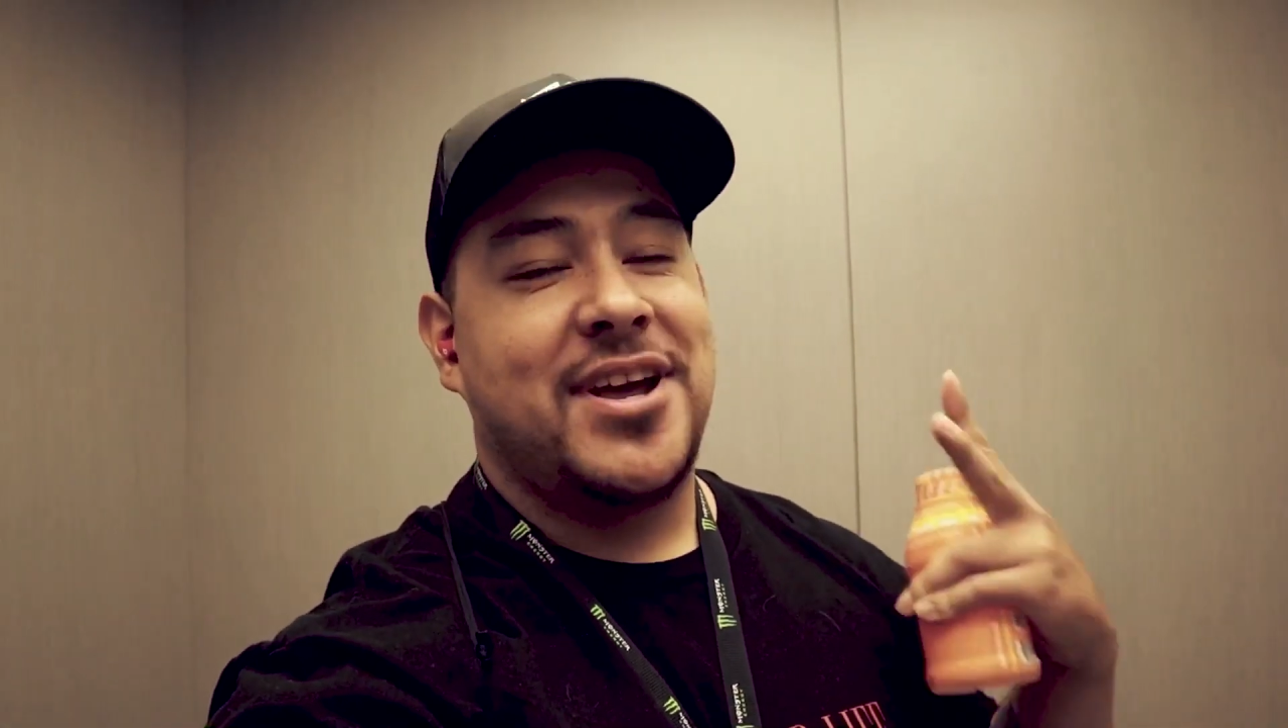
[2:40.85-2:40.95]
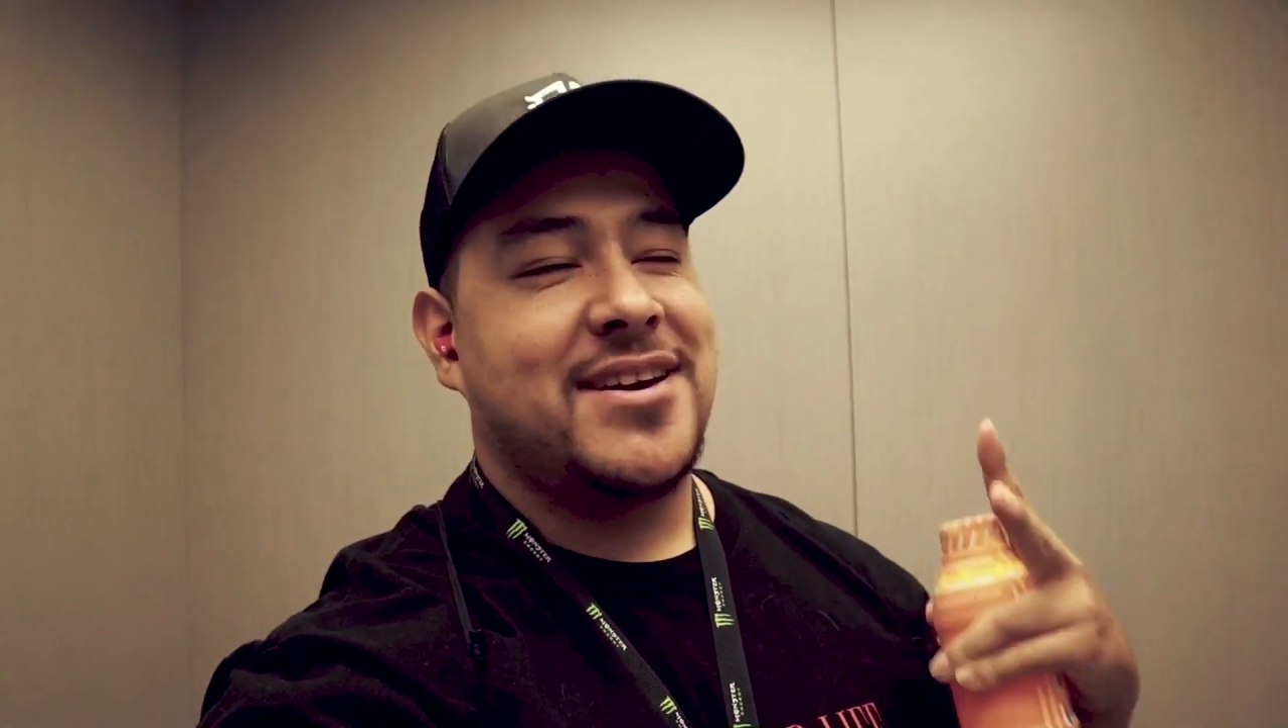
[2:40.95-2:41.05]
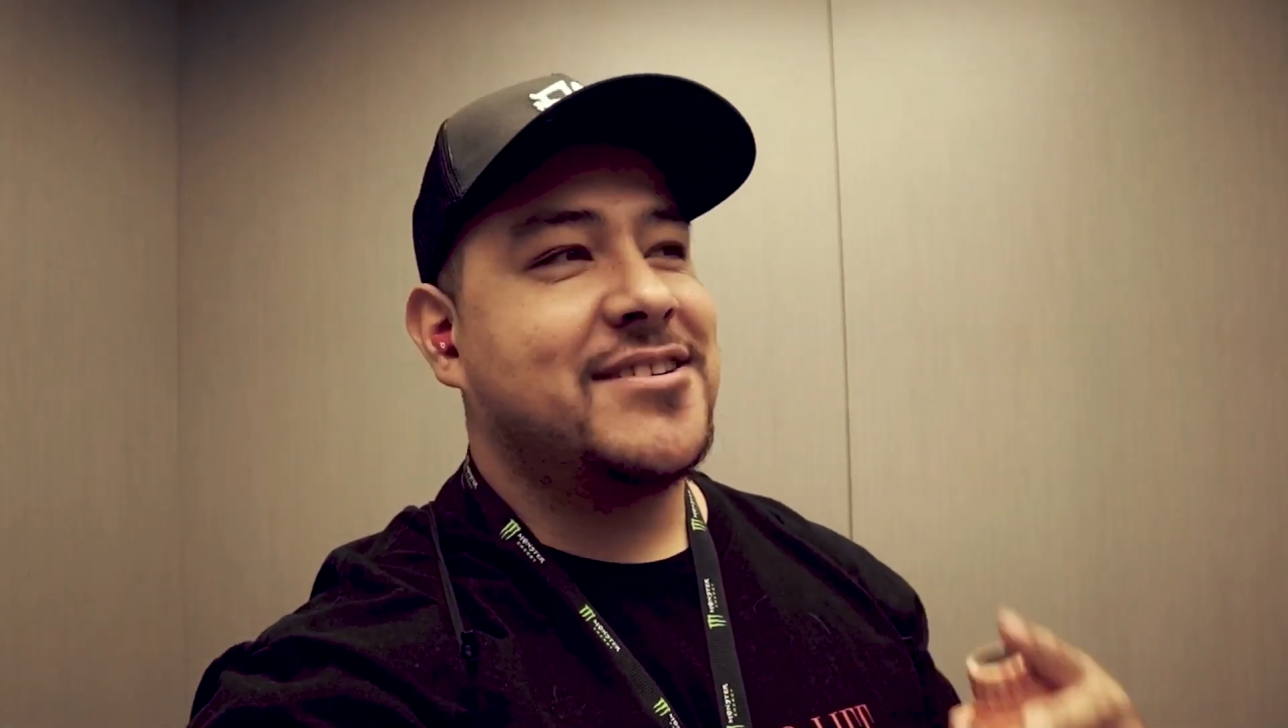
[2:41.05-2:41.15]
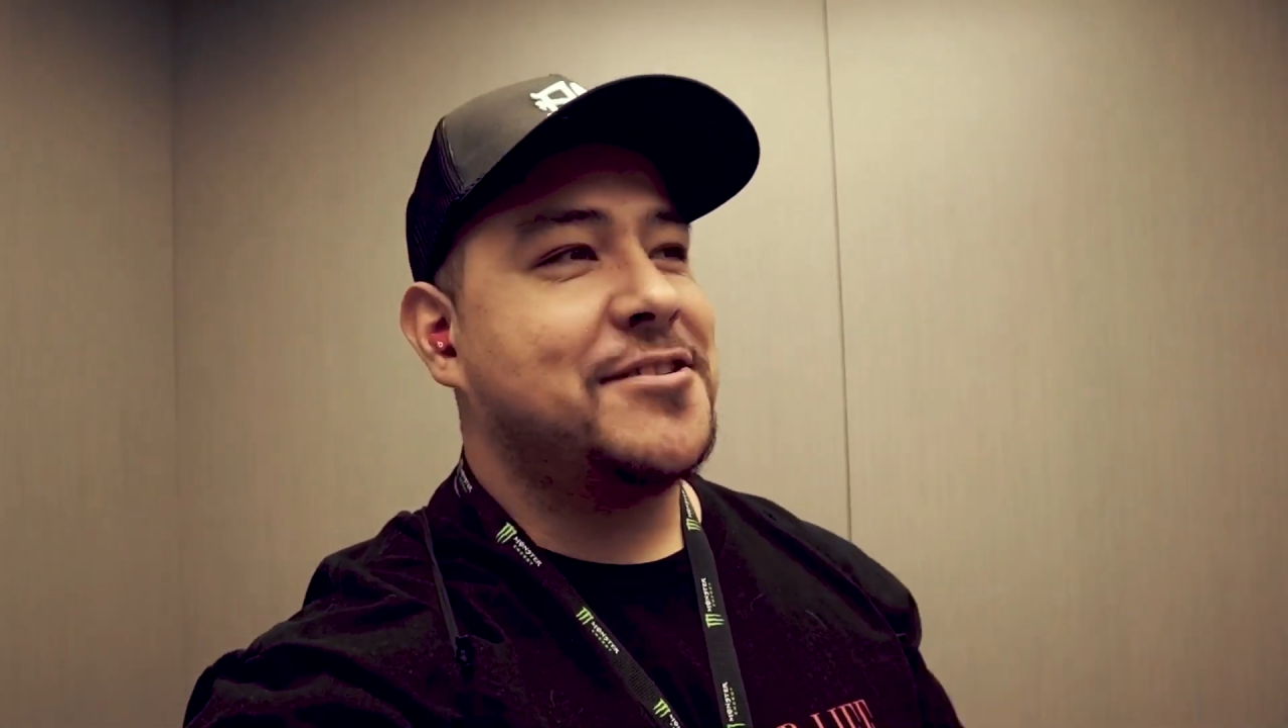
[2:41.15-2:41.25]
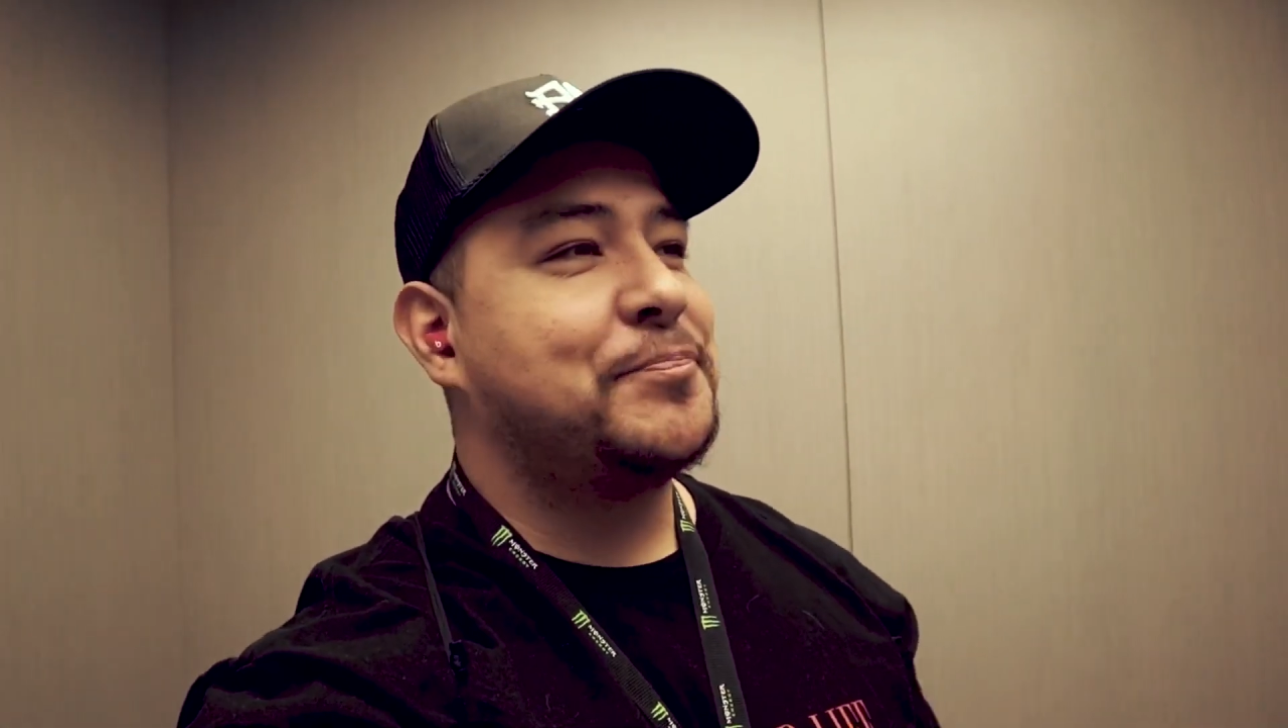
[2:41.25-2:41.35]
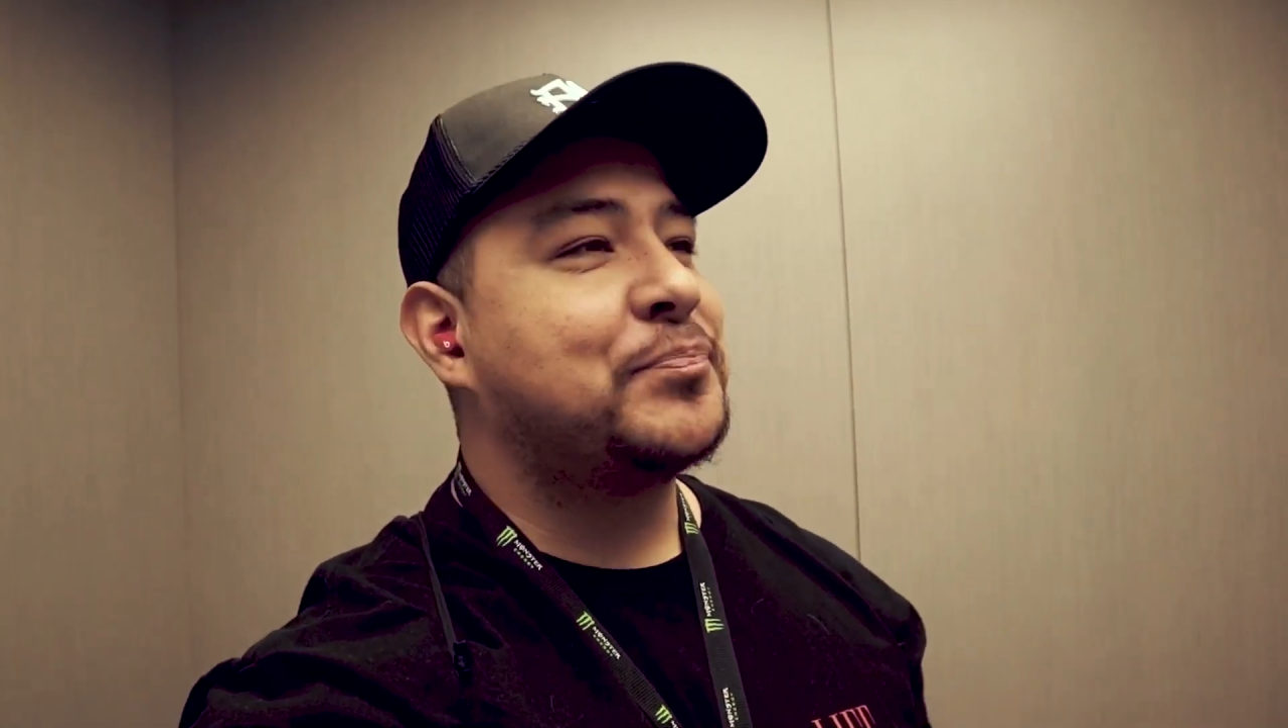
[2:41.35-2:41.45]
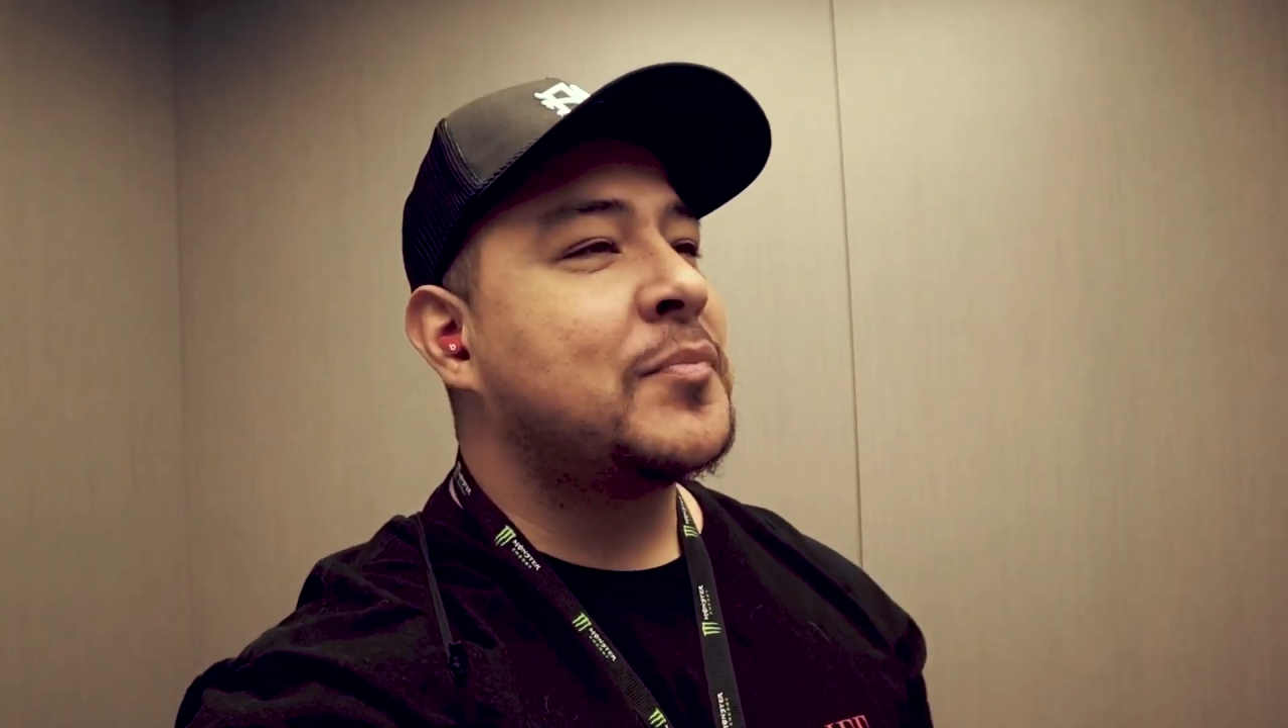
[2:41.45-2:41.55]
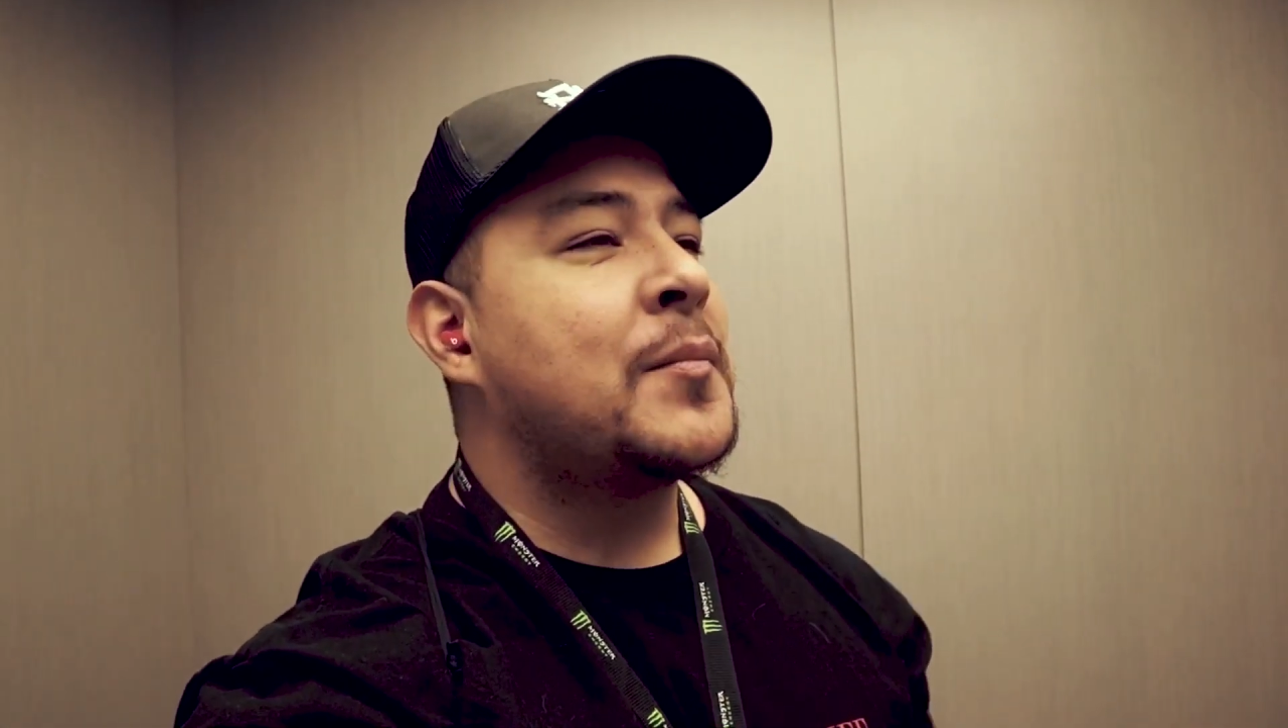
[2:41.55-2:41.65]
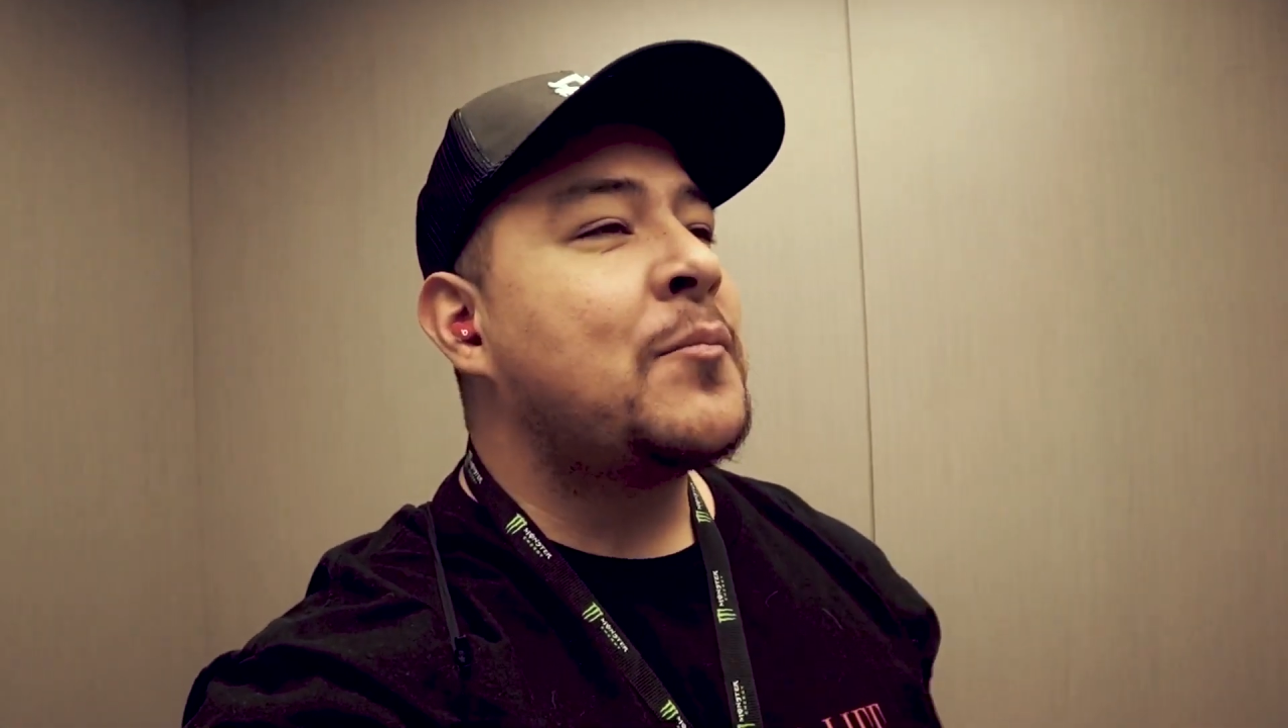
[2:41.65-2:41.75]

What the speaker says: when I come.